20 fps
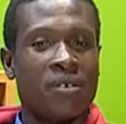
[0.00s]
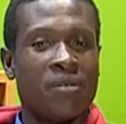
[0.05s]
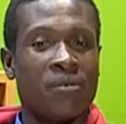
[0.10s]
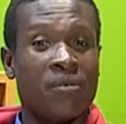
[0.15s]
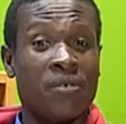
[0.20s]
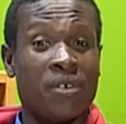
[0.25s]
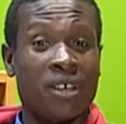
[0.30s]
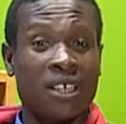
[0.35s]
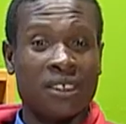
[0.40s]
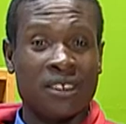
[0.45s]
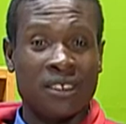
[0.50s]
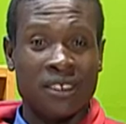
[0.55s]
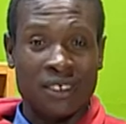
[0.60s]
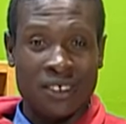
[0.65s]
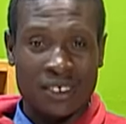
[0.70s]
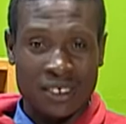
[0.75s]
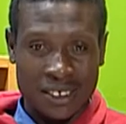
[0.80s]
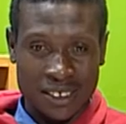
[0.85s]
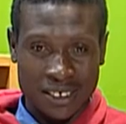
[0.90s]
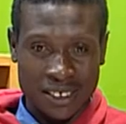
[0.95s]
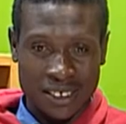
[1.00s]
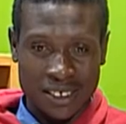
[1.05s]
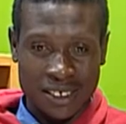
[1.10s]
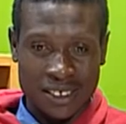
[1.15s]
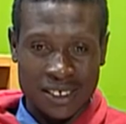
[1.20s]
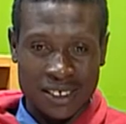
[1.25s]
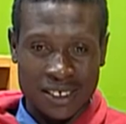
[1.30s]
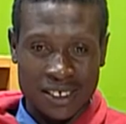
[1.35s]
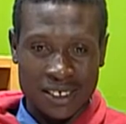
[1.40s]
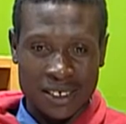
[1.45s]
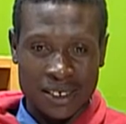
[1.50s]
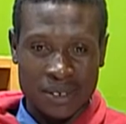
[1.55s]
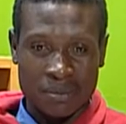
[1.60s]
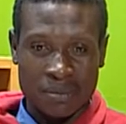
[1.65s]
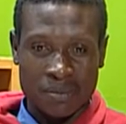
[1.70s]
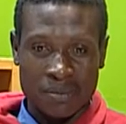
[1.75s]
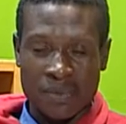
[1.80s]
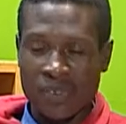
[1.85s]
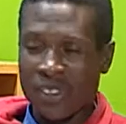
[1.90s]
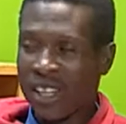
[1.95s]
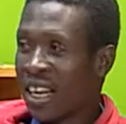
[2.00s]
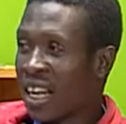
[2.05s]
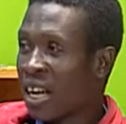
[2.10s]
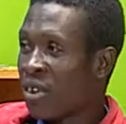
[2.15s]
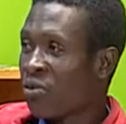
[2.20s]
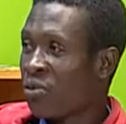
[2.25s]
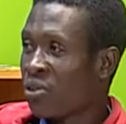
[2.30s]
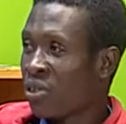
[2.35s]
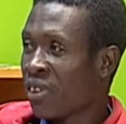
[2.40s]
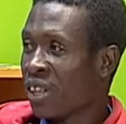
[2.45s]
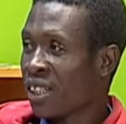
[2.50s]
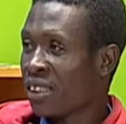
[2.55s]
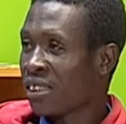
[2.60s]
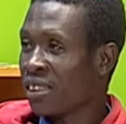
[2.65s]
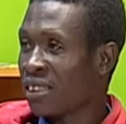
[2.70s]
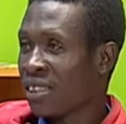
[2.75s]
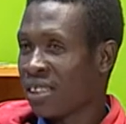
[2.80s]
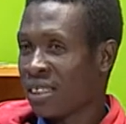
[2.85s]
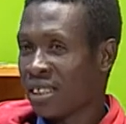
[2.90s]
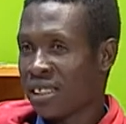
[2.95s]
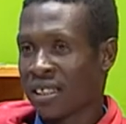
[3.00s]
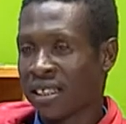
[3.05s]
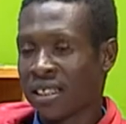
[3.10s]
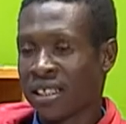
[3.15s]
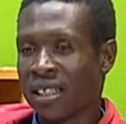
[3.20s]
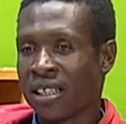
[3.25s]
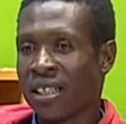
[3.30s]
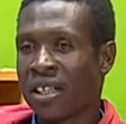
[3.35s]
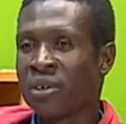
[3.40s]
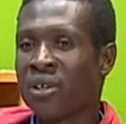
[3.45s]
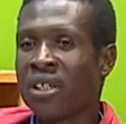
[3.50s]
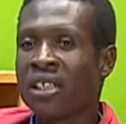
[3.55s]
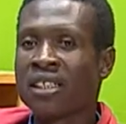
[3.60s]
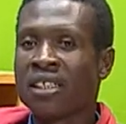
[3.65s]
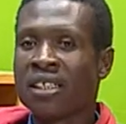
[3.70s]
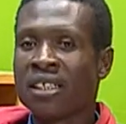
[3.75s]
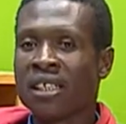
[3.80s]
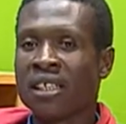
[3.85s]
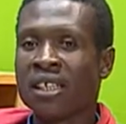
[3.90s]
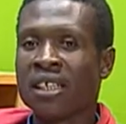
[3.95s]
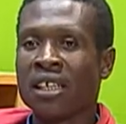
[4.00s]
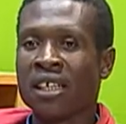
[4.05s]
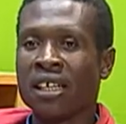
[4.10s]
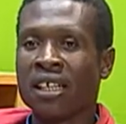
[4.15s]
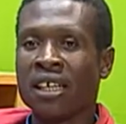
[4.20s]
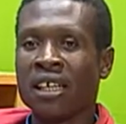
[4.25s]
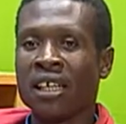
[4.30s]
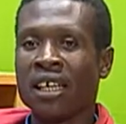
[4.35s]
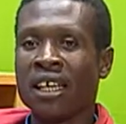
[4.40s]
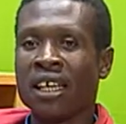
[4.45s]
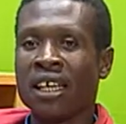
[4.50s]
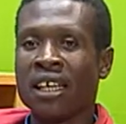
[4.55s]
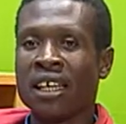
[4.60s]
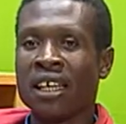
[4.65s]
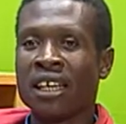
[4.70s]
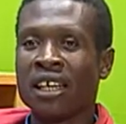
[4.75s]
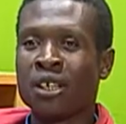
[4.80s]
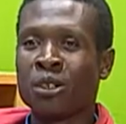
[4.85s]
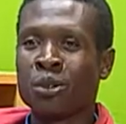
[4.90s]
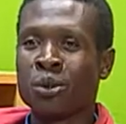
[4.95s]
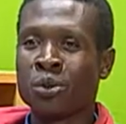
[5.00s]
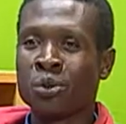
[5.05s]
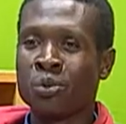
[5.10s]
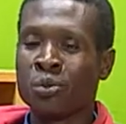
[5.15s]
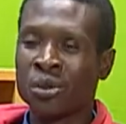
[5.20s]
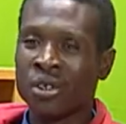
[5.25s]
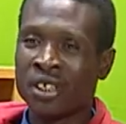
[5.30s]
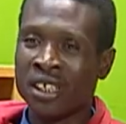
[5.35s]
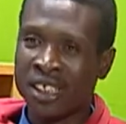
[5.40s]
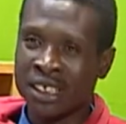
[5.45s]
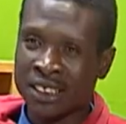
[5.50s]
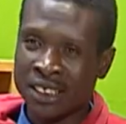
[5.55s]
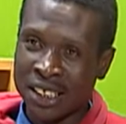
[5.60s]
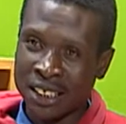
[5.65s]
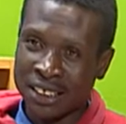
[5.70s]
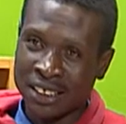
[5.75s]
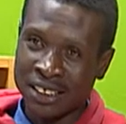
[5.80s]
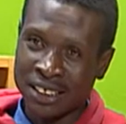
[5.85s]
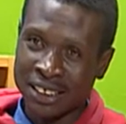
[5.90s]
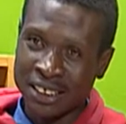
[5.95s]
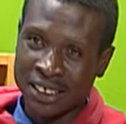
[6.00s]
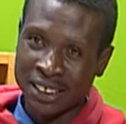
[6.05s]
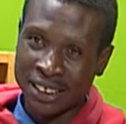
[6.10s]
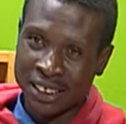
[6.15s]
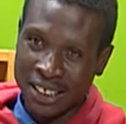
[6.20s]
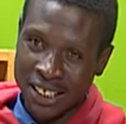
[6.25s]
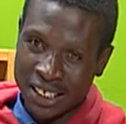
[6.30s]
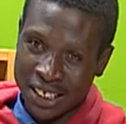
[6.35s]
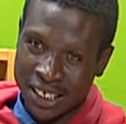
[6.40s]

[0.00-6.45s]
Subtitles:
First, the love for that thing. The only thing enyina tupoteza sisi,